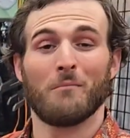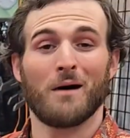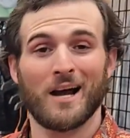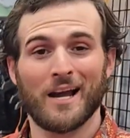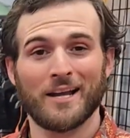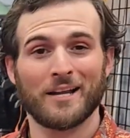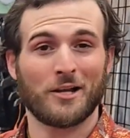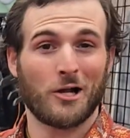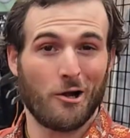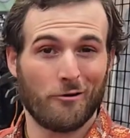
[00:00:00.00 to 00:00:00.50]

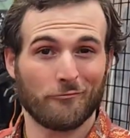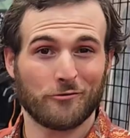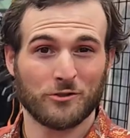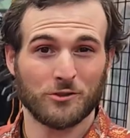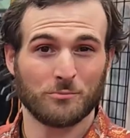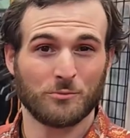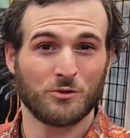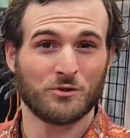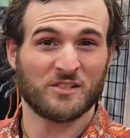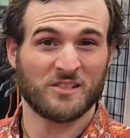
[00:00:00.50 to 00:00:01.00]
my
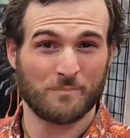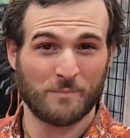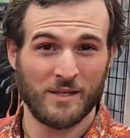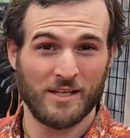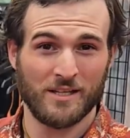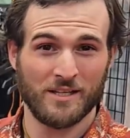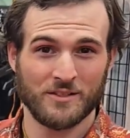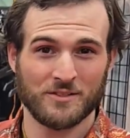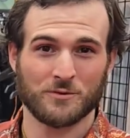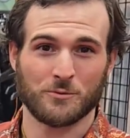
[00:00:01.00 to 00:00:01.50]
comfortable
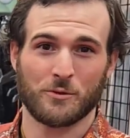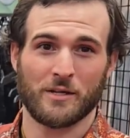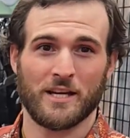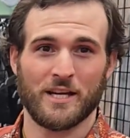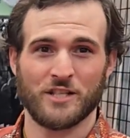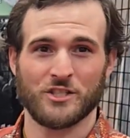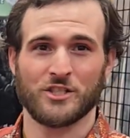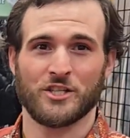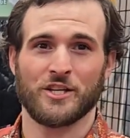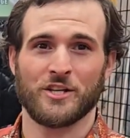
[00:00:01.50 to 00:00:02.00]
speeds
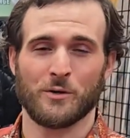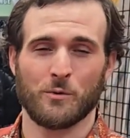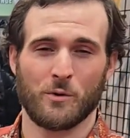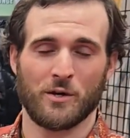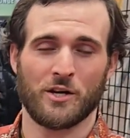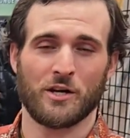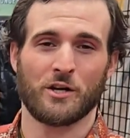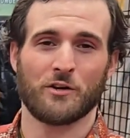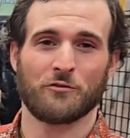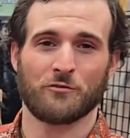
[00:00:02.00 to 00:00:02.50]
range
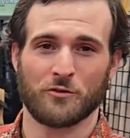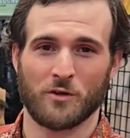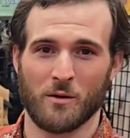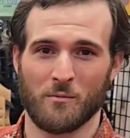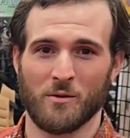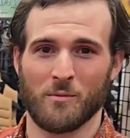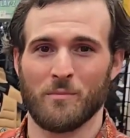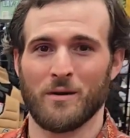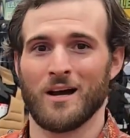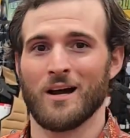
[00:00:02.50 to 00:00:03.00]
anywhere
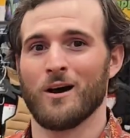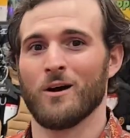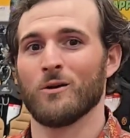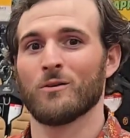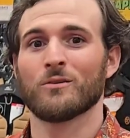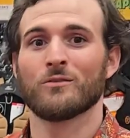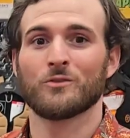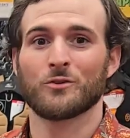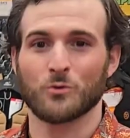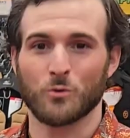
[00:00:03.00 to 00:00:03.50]
from
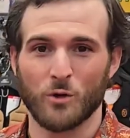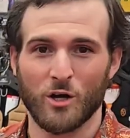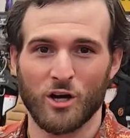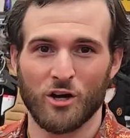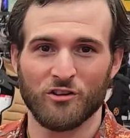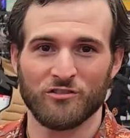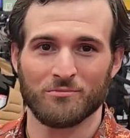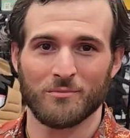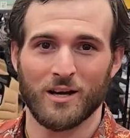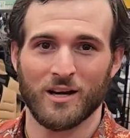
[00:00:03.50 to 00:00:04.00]
about
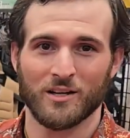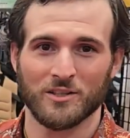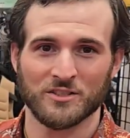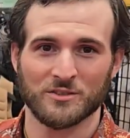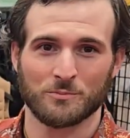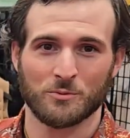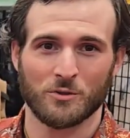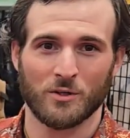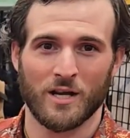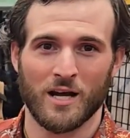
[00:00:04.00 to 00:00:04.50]
12
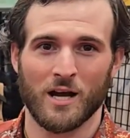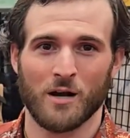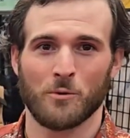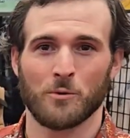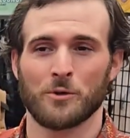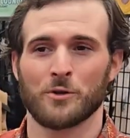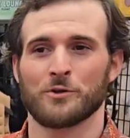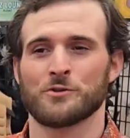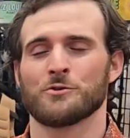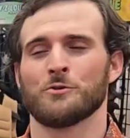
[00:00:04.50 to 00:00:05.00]
miles per
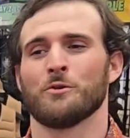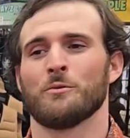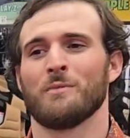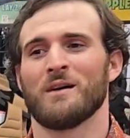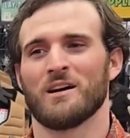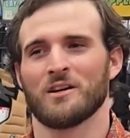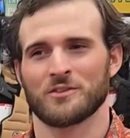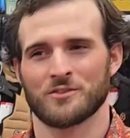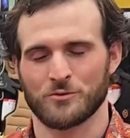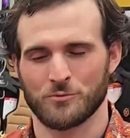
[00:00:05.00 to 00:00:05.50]
hour to
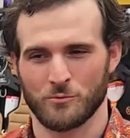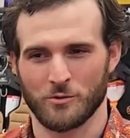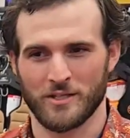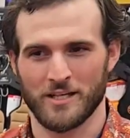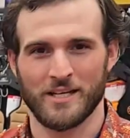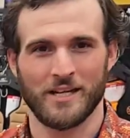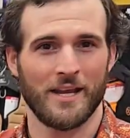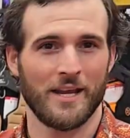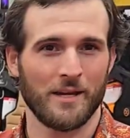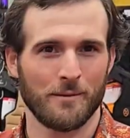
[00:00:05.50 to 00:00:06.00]
about
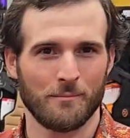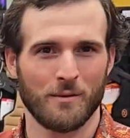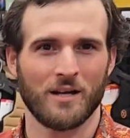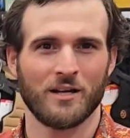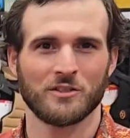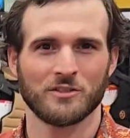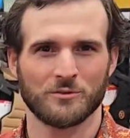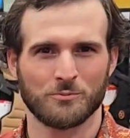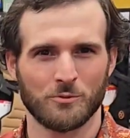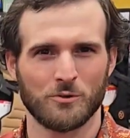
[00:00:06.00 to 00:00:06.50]
28
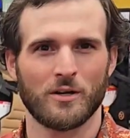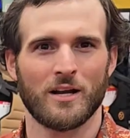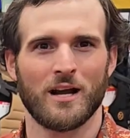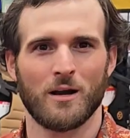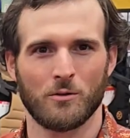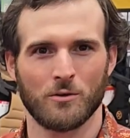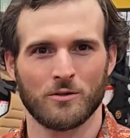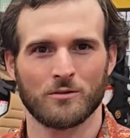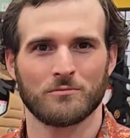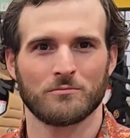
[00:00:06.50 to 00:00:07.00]
miles per
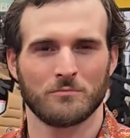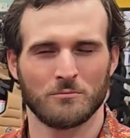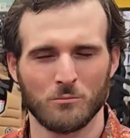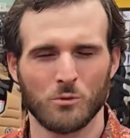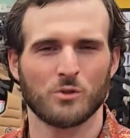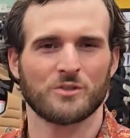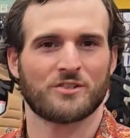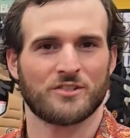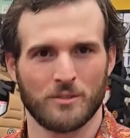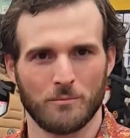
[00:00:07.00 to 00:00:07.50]
hour,
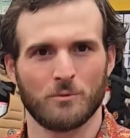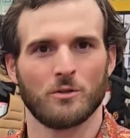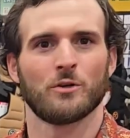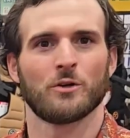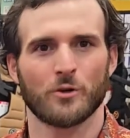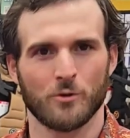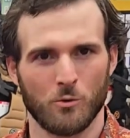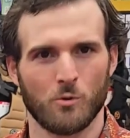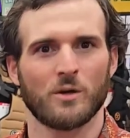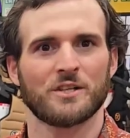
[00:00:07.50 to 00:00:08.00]
more
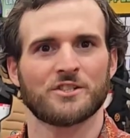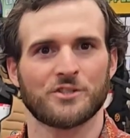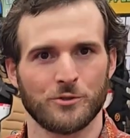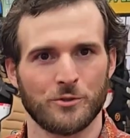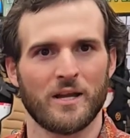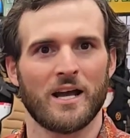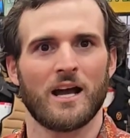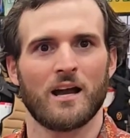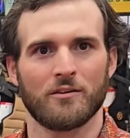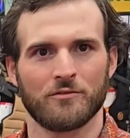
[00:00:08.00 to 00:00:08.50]
similar to what
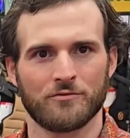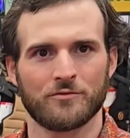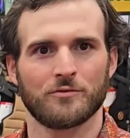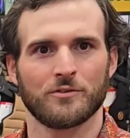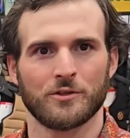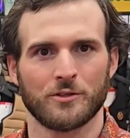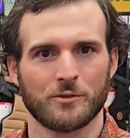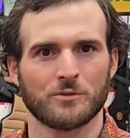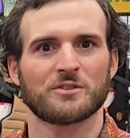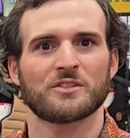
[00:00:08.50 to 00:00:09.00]
you'd
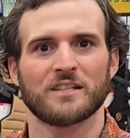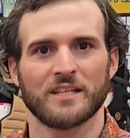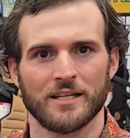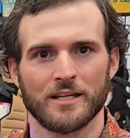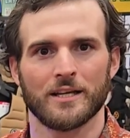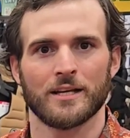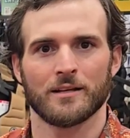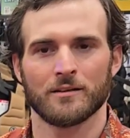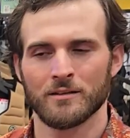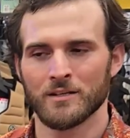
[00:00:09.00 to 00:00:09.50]
have,
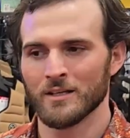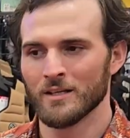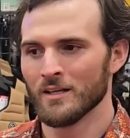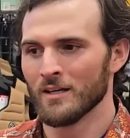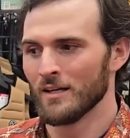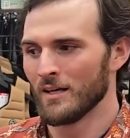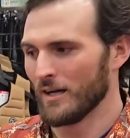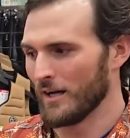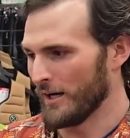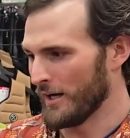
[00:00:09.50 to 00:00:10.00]
skiing.
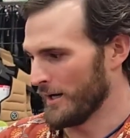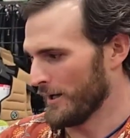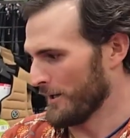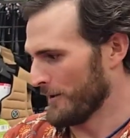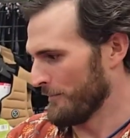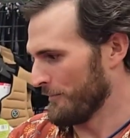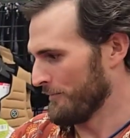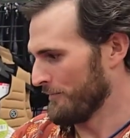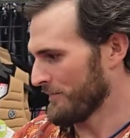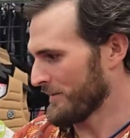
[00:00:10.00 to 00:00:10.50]

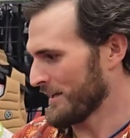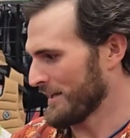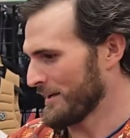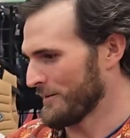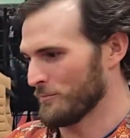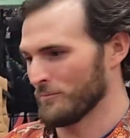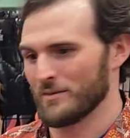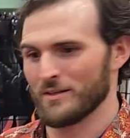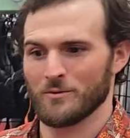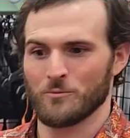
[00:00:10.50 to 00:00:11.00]

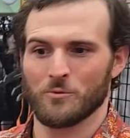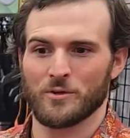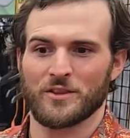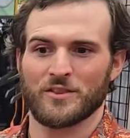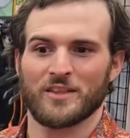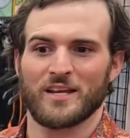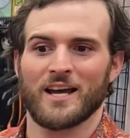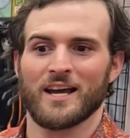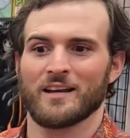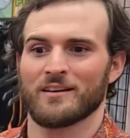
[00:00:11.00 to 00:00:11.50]
And
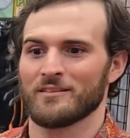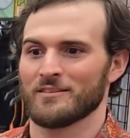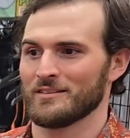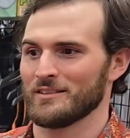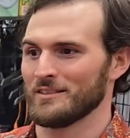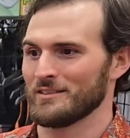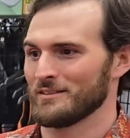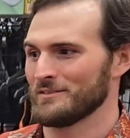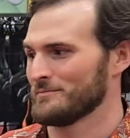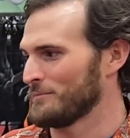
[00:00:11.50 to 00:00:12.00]
with that,
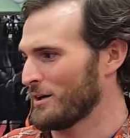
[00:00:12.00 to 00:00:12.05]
